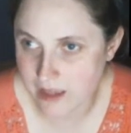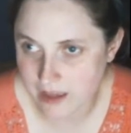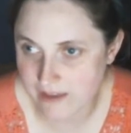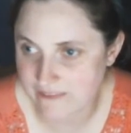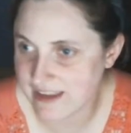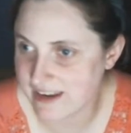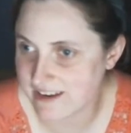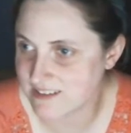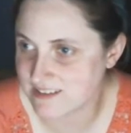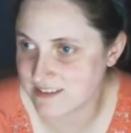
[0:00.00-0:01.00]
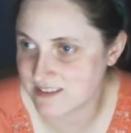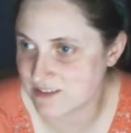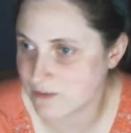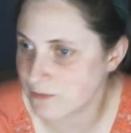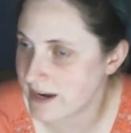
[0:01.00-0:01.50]
And then this
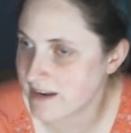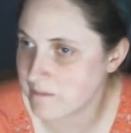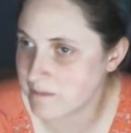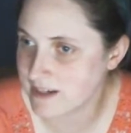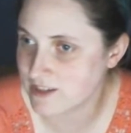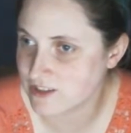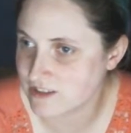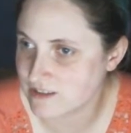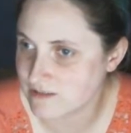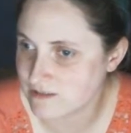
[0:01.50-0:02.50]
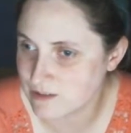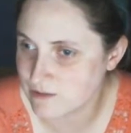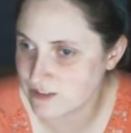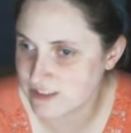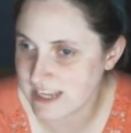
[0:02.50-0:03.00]
is a random picture.
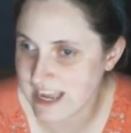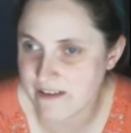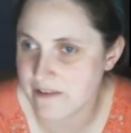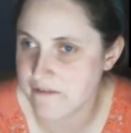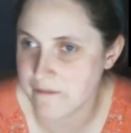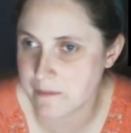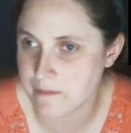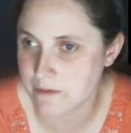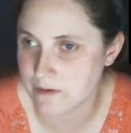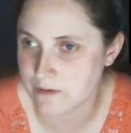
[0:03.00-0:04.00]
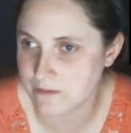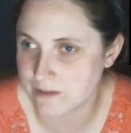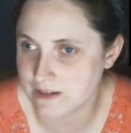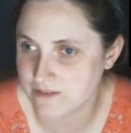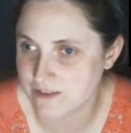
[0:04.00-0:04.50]
Lunar Sea. I don't even remember
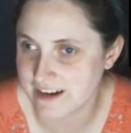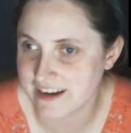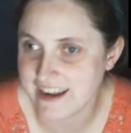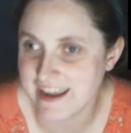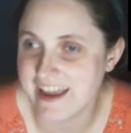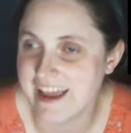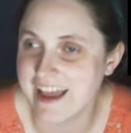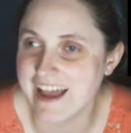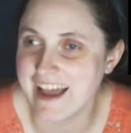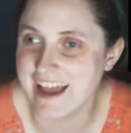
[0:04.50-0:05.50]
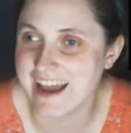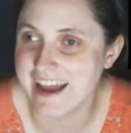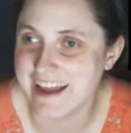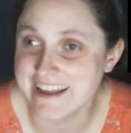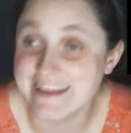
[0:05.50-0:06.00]
what it was for. Haha!
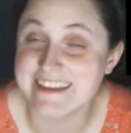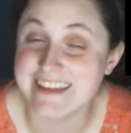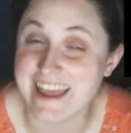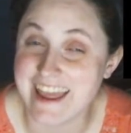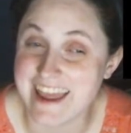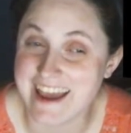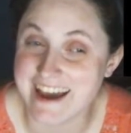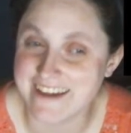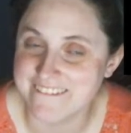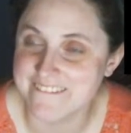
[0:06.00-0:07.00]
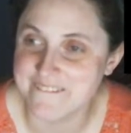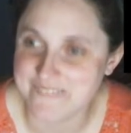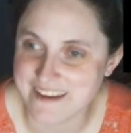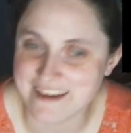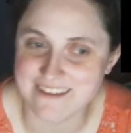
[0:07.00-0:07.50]
Yeah.
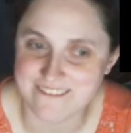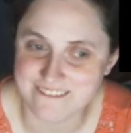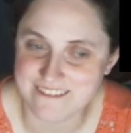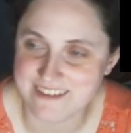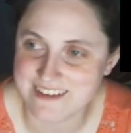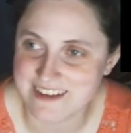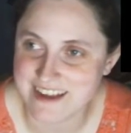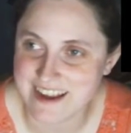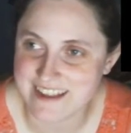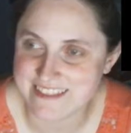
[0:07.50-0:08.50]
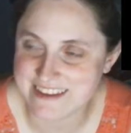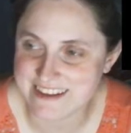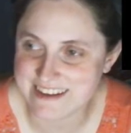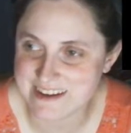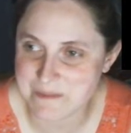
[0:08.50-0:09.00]
I think I
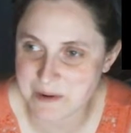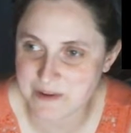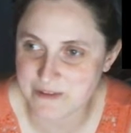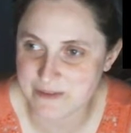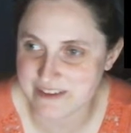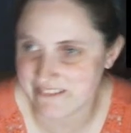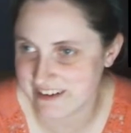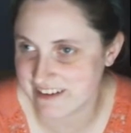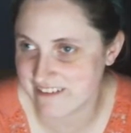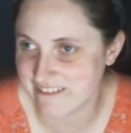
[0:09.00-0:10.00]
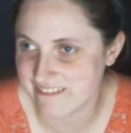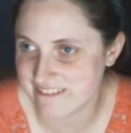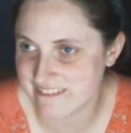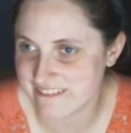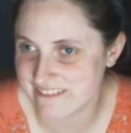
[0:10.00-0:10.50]
did a post-work video,
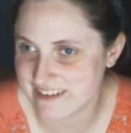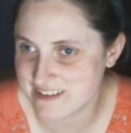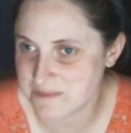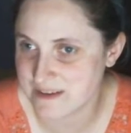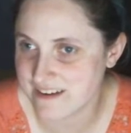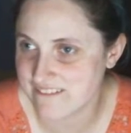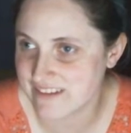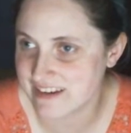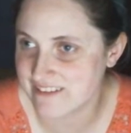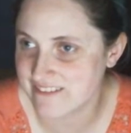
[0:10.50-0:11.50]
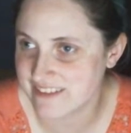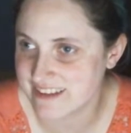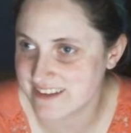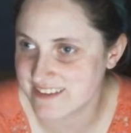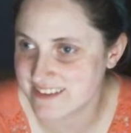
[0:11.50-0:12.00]
a speed art video for
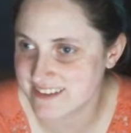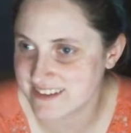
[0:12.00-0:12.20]
this.